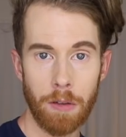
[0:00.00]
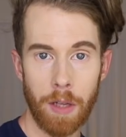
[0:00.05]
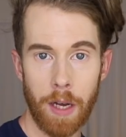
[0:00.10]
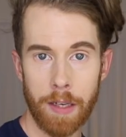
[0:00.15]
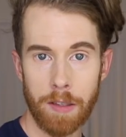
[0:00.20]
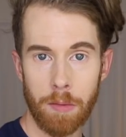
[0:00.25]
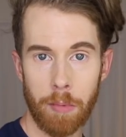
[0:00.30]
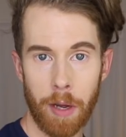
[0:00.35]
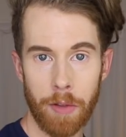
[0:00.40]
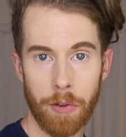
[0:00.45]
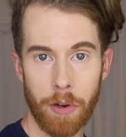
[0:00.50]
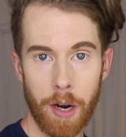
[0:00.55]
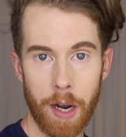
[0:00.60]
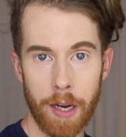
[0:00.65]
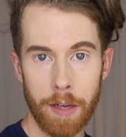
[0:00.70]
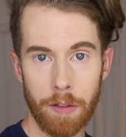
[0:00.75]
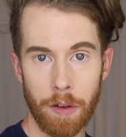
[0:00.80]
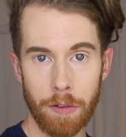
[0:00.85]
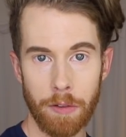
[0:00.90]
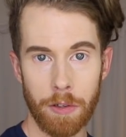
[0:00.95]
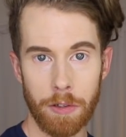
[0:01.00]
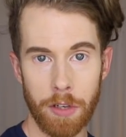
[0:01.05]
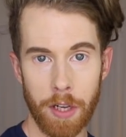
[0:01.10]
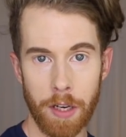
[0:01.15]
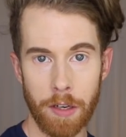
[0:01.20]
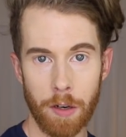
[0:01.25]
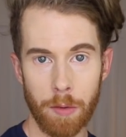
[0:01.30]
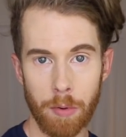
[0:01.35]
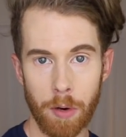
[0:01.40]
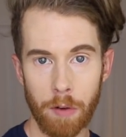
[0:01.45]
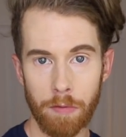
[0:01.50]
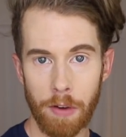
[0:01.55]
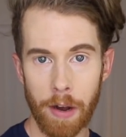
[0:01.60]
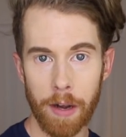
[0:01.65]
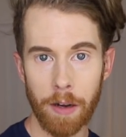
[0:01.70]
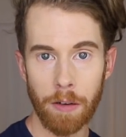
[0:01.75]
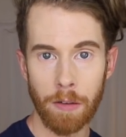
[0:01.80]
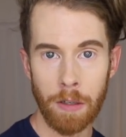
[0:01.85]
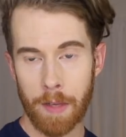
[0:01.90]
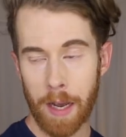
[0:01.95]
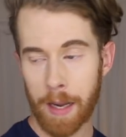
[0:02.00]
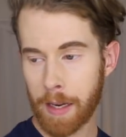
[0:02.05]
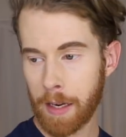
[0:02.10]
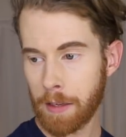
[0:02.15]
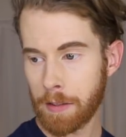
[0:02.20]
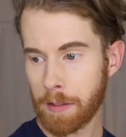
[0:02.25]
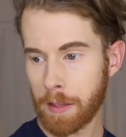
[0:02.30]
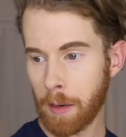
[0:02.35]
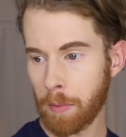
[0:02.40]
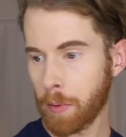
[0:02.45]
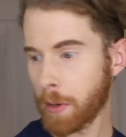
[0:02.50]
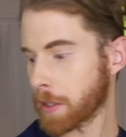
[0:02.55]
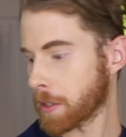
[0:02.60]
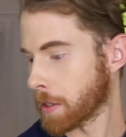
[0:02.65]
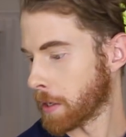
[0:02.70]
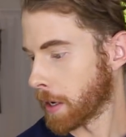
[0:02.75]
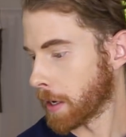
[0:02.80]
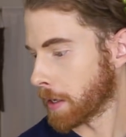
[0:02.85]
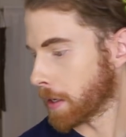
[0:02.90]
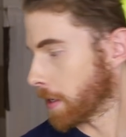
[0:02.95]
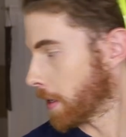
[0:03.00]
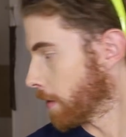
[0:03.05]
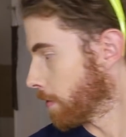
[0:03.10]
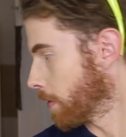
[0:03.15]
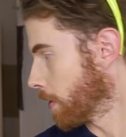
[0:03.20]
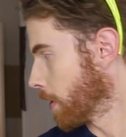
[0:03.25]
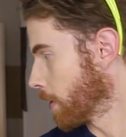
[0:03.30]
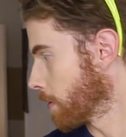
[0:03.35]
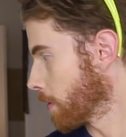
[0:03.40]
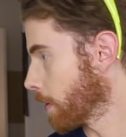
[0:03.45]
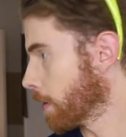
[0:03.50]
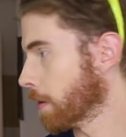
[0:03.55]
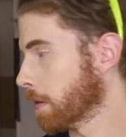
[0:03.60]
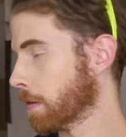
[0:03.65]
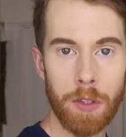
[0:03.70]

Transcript: lies about their height on their Tinder profile. I gotta stop watching 90 Day Fiance.